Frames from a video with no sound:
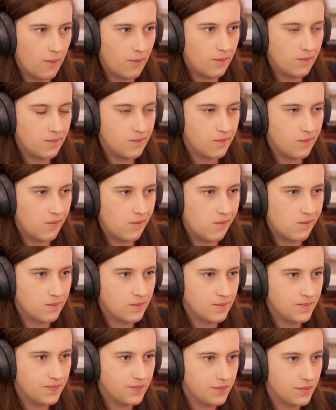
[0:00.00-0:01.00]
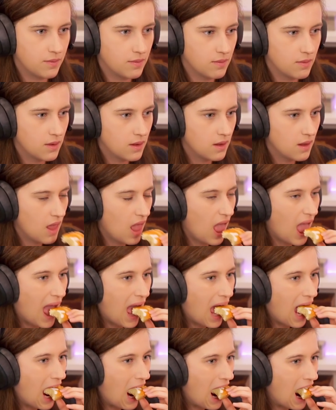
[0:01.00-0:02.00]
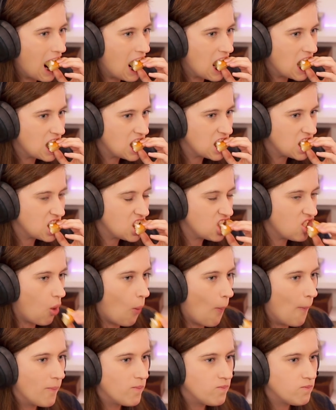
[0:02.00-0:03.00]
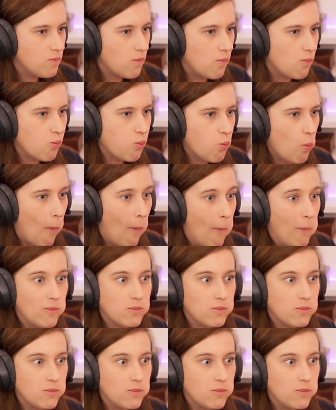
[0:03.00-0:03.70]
Nothing is said.